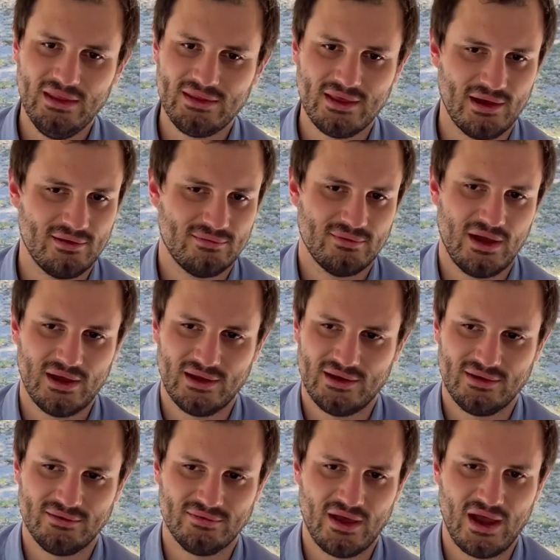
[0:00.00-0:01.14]
yeah,
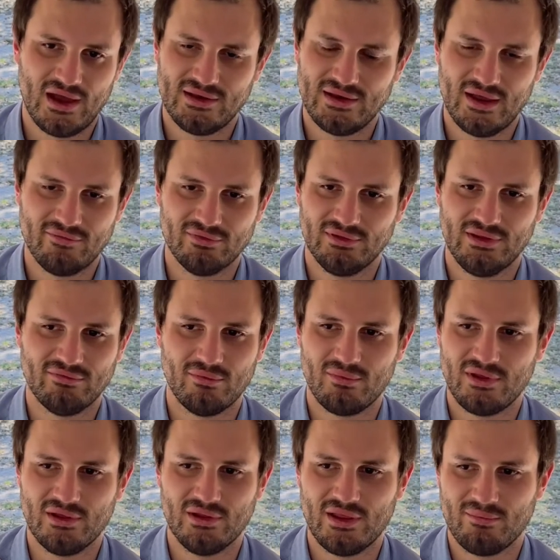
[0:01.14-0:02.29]
I never leave a
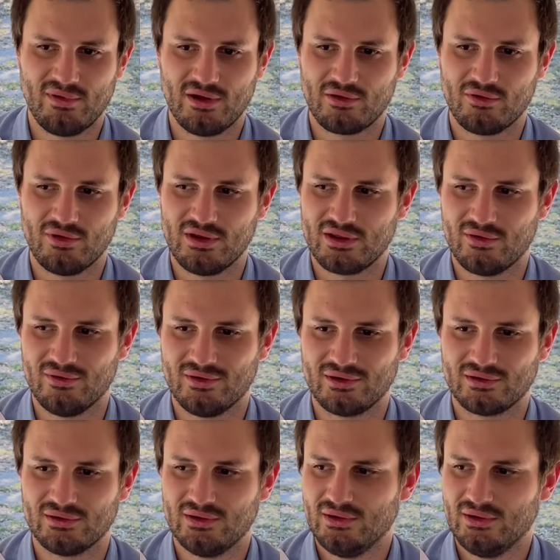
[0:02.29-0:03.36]
meal at Bear Creek going,